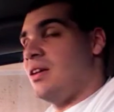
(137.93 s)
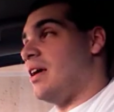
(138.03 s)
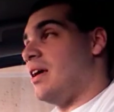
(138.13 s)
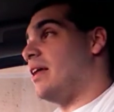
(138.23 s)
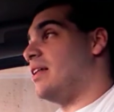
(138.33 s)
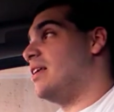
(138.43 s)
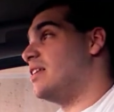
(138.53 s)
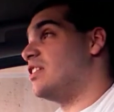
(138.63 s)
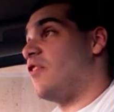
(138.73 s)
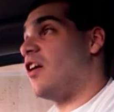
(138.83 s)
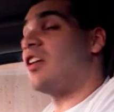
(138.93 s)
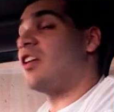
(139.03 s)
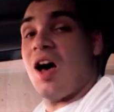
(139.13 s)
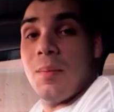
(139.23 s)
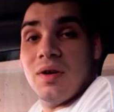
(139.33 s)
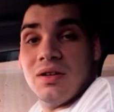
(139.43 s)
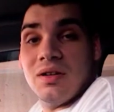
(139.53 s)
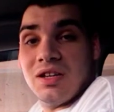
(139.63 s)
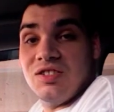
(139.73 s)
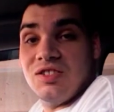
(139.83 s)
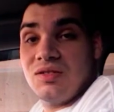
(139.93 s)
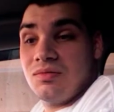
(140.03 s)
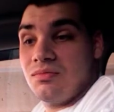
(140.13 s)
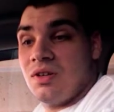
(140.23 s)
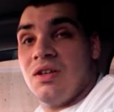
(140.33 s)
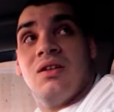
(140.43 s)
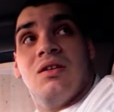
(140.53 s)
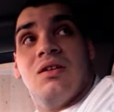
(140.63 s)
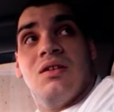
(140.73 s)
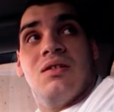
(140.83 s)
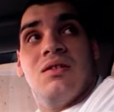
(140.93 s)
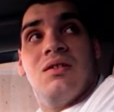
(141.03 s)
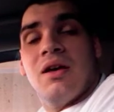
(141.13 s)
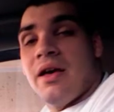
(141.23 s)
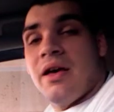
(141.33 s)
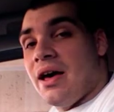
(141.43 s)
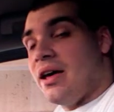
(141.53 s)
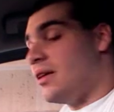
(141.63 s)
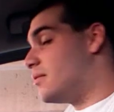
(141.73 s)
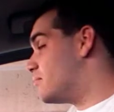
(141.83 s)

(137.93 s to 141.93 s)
and it's fairly common because, you